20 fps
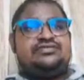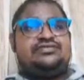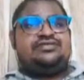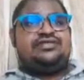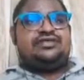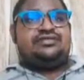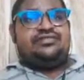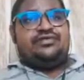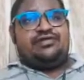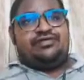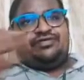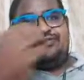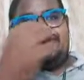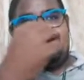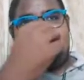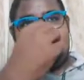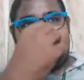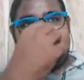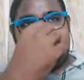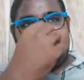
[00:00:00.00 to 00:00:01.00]
10 power
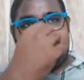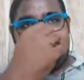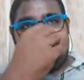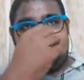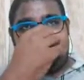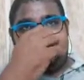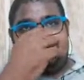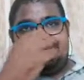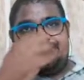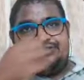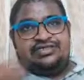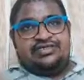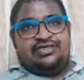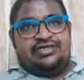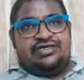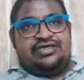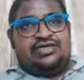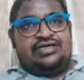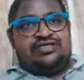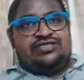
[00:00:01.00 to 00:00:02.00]
minus 7 henries.
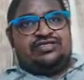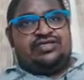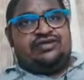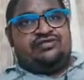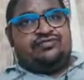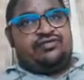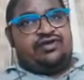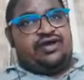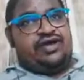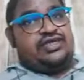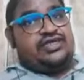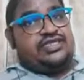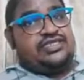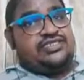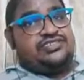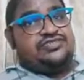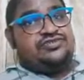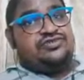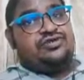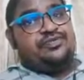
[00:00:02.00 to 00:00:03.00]
Then what
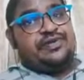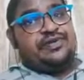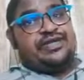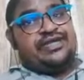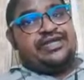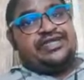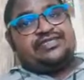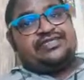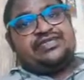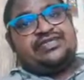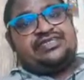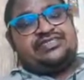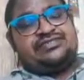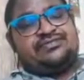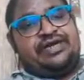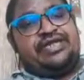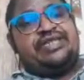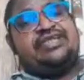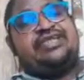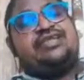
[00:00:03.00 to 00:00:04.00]
is loop inductance
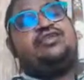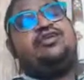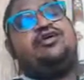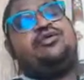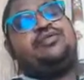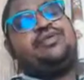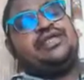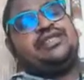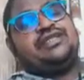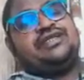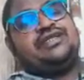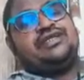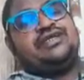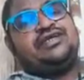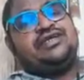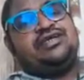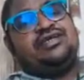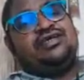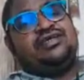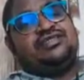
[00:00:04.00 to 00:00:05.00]
per kilometer?
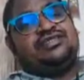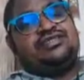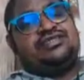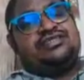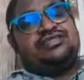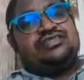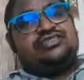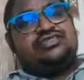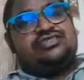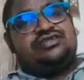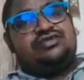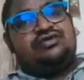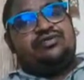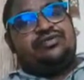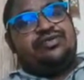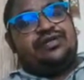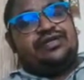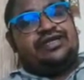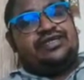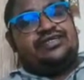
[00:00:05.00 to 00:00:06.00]
This is loop
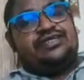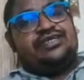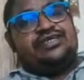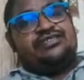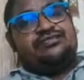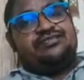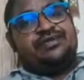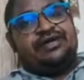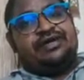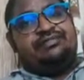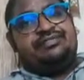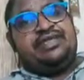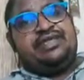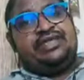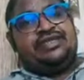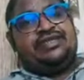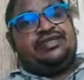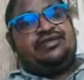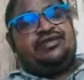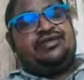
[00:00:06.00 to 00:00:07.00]
inductance per
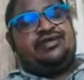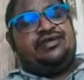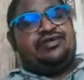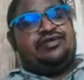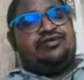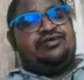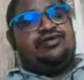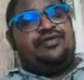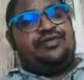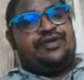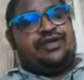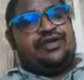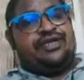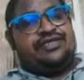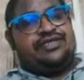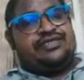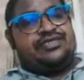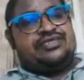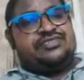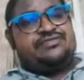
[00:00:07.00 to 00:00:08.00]
meter. Loop
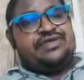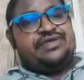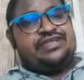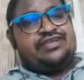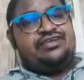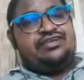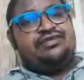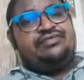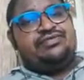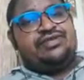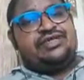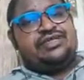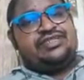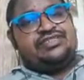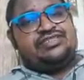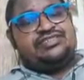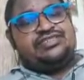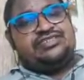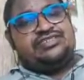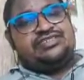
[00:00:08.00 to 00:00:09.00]
inductance per kilometer, in
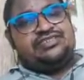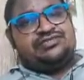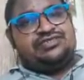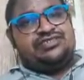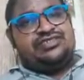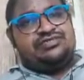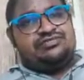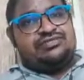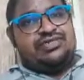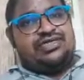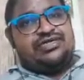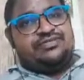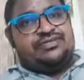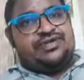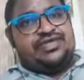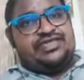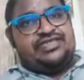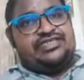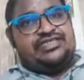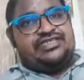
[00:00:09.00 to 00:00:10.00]
the sense you need to
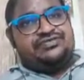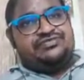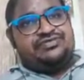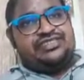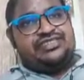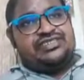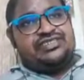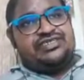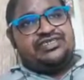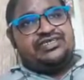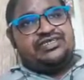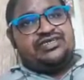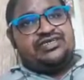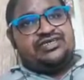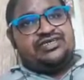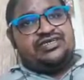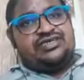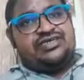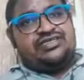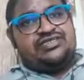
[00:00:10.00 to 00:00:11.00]
multiply this with
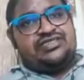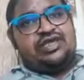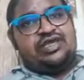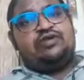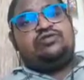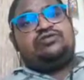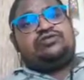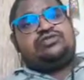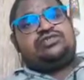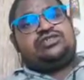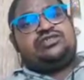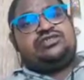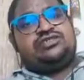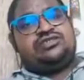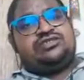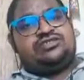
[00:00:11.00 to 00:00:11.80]
1000.